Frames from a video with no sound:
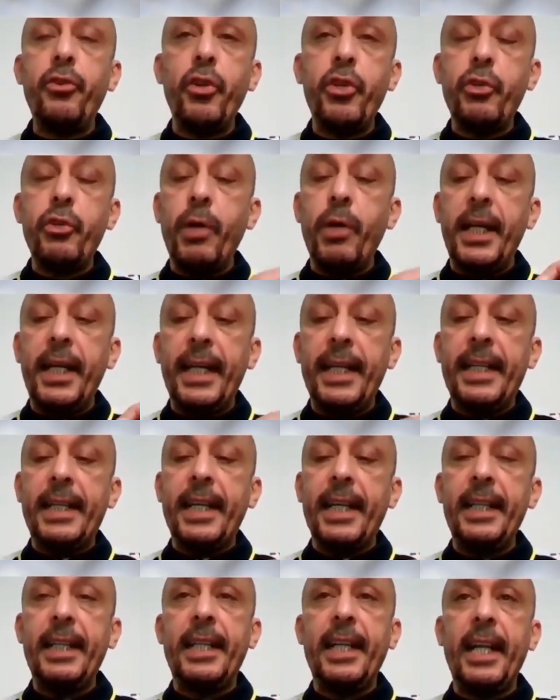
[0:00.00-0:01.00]
But
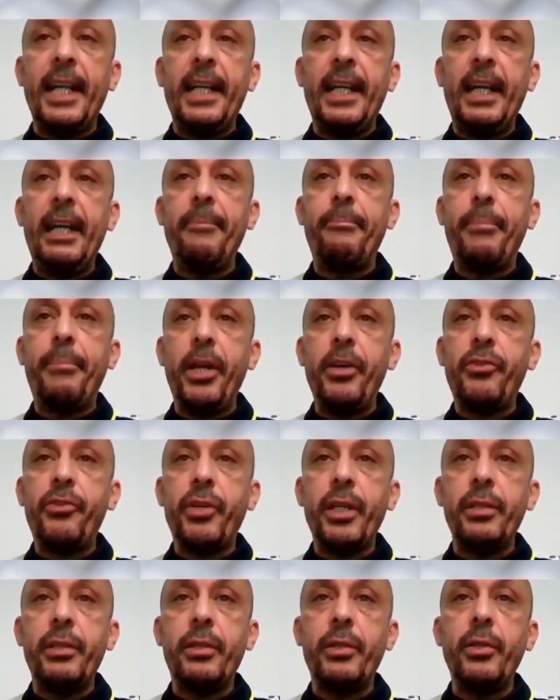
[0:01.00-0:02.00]
usually in
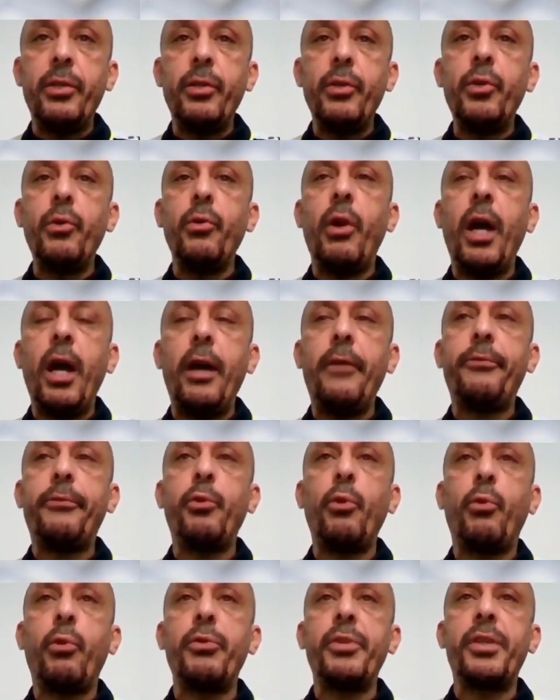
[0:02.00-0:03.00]
critically ill patient,
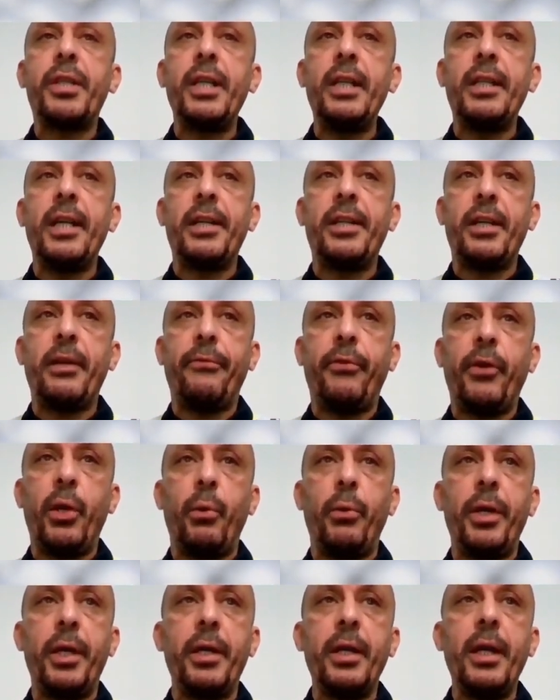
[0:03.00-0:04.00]
you have to
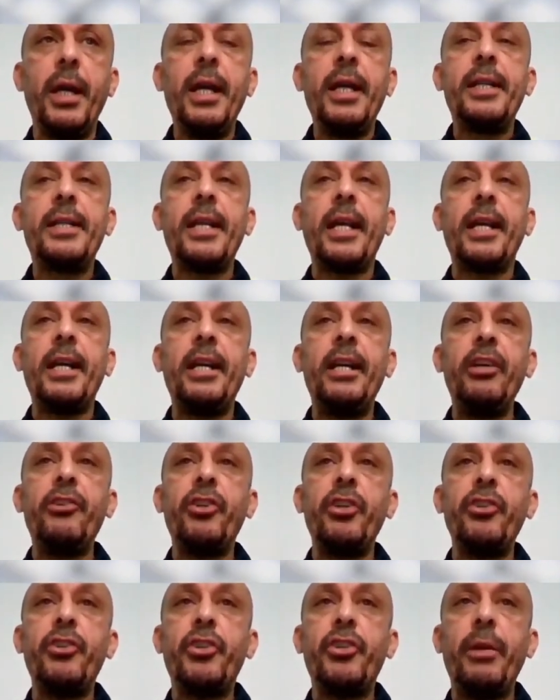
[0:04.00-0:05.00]
consider the following:
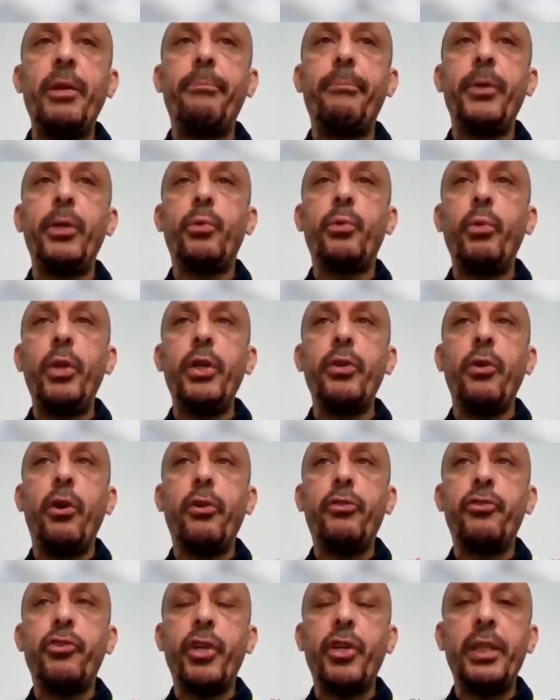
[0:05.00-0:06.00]
the
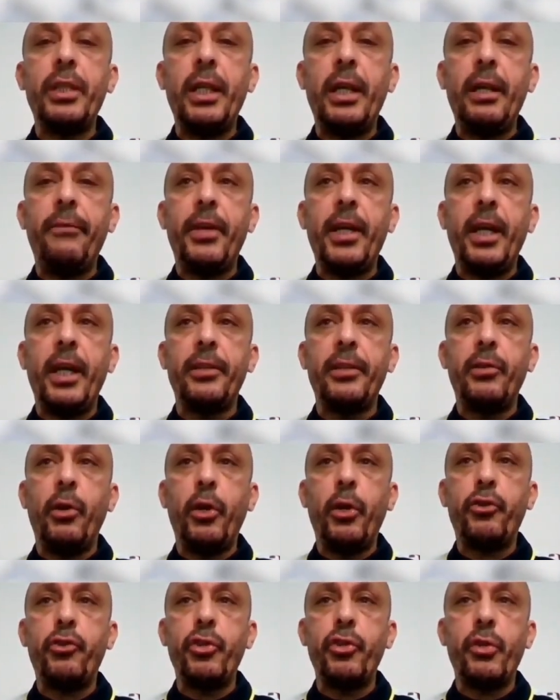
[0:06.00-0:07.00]
relationship between
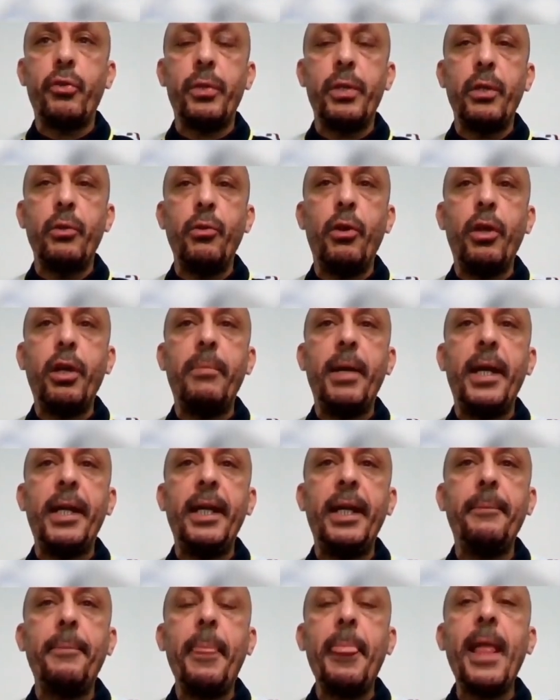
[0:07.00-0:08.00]
oxygen delivery and oxygen.